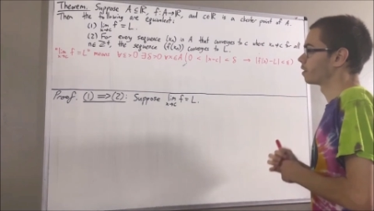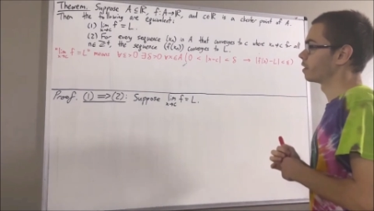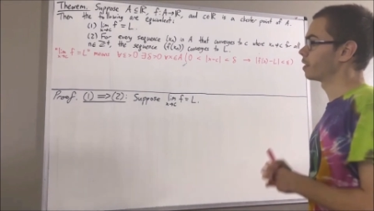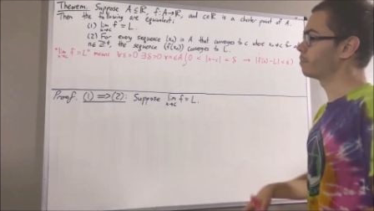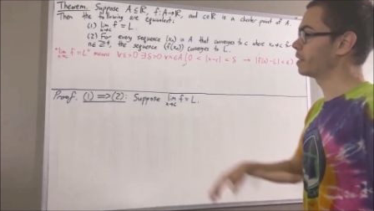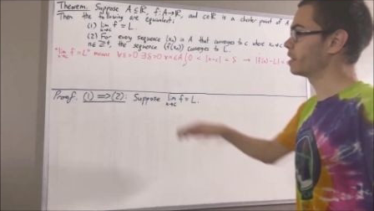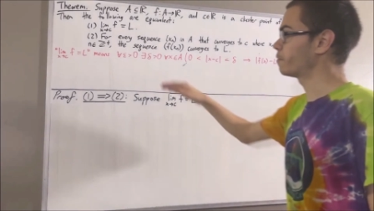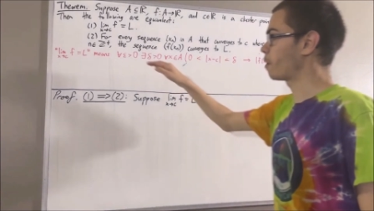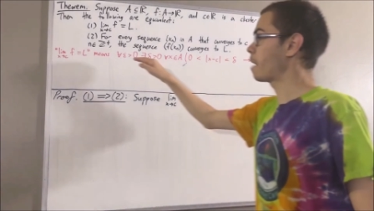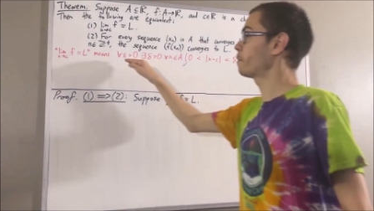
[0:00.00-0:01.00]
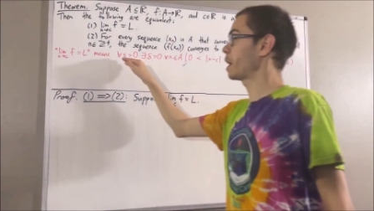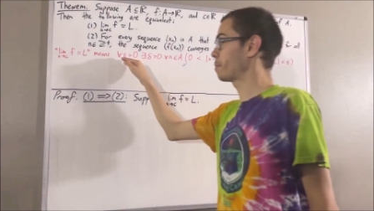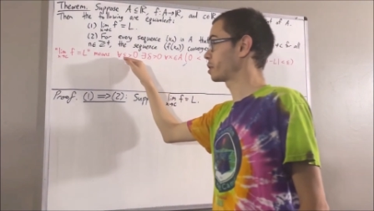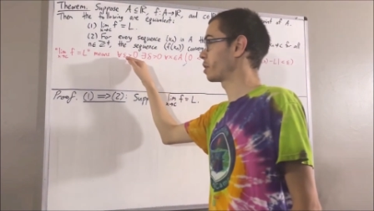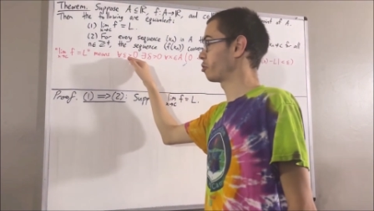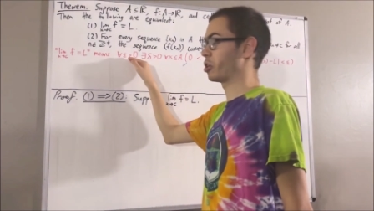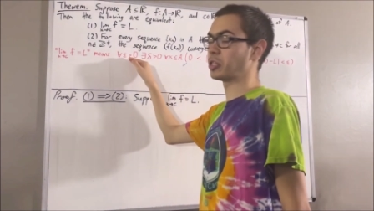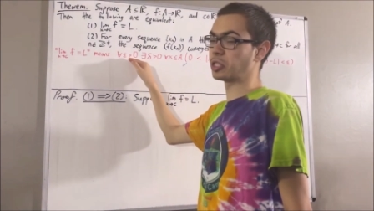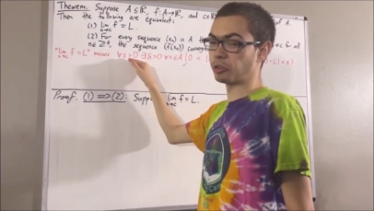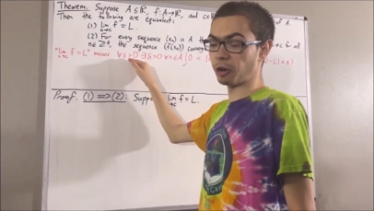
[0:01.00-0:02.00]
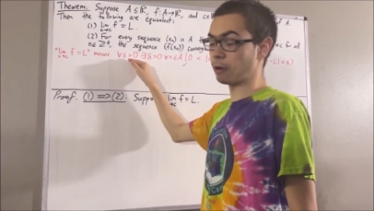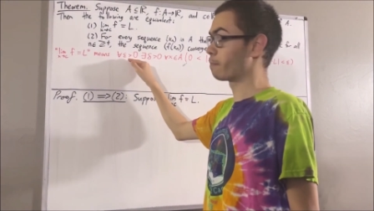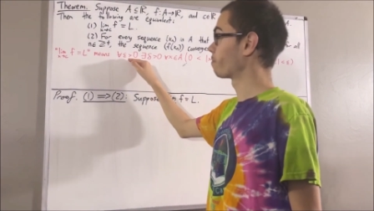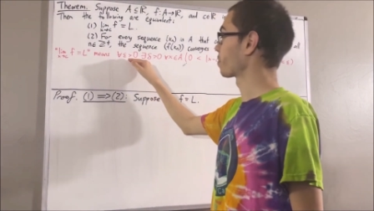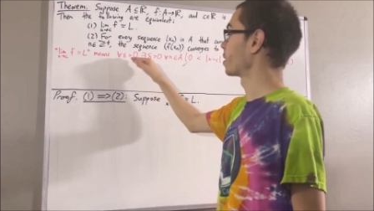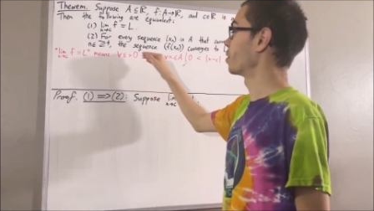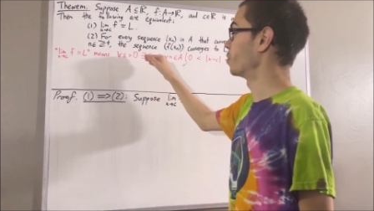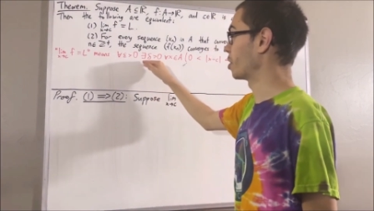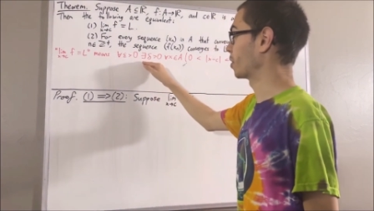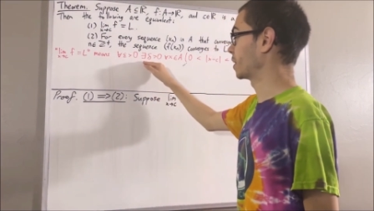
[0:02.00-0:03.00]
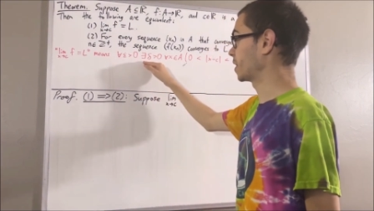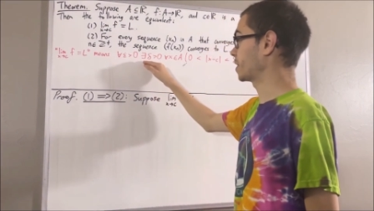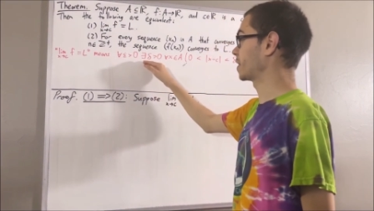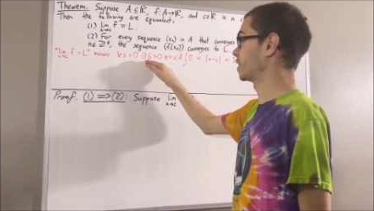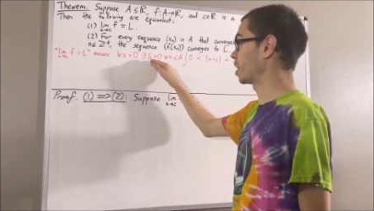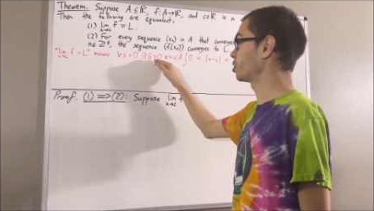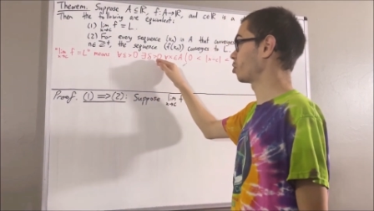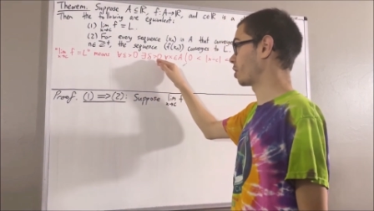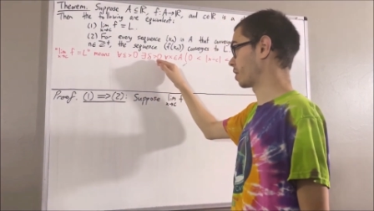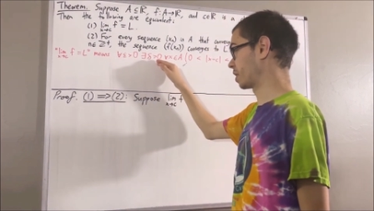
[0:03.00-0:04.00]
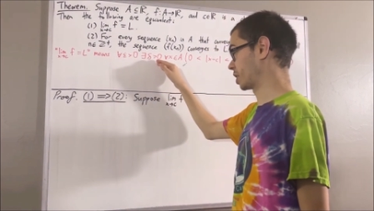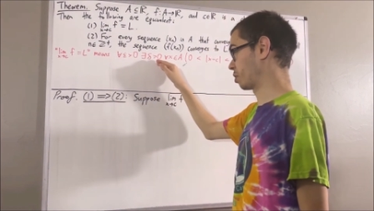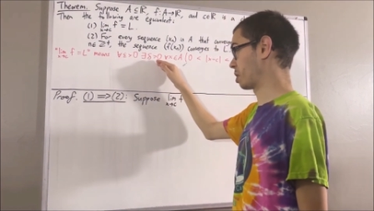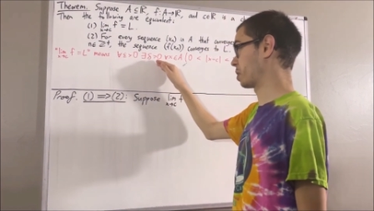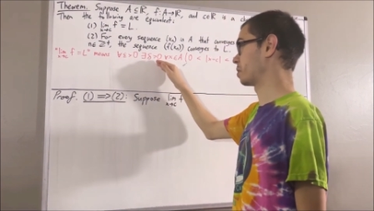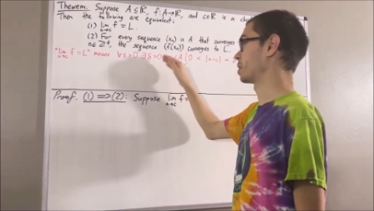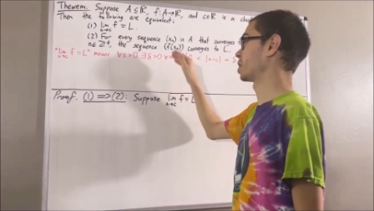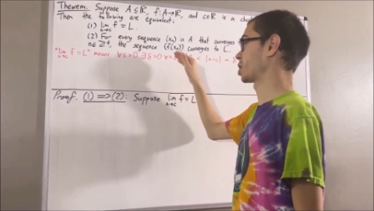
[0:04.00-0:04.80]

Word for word: It means for every epsilon greater than zero, there exists a delta greater than zero, such